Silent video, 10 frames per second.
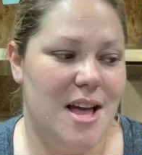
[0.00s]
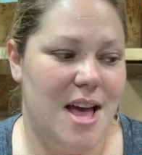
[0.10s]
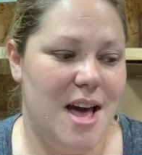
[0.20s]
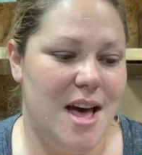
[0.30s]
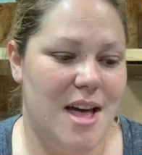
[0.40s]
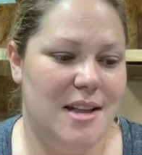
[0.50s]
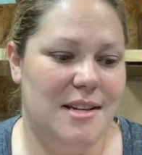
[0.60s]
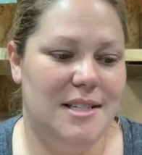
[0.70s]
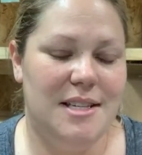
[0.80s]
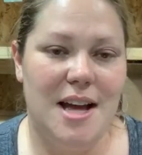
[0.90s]

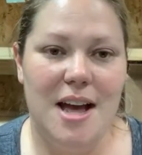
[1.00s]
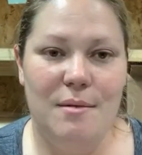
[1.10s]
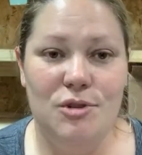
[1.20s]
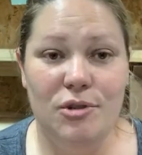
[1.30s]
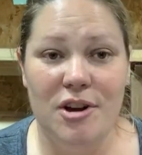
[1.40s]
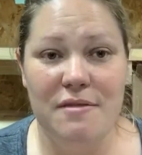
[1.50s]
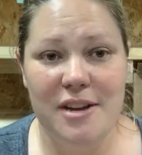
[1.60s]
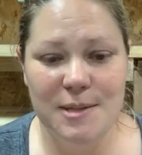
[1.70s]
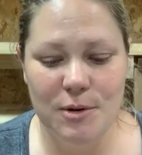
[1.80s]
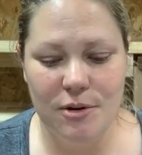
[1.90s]
and join our
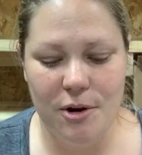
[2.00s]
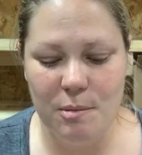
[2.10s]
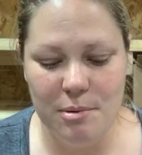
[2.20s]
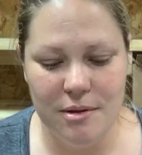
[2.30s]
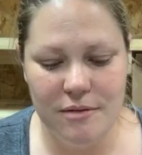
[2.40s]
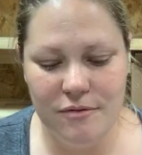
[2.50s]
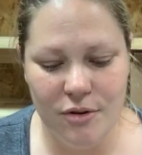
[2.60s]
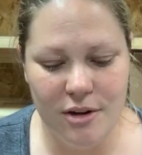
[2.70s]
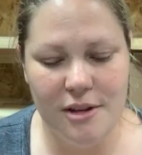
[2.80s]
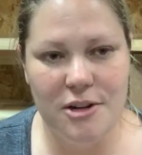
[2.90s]
Facebook group
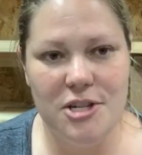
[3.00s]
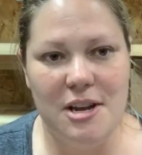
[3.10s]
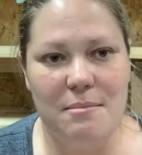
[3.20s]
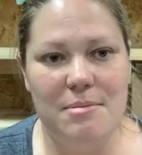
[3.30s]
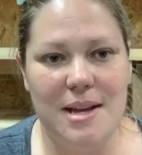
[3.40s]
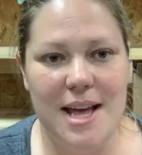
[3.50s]
for Glitter Chimp.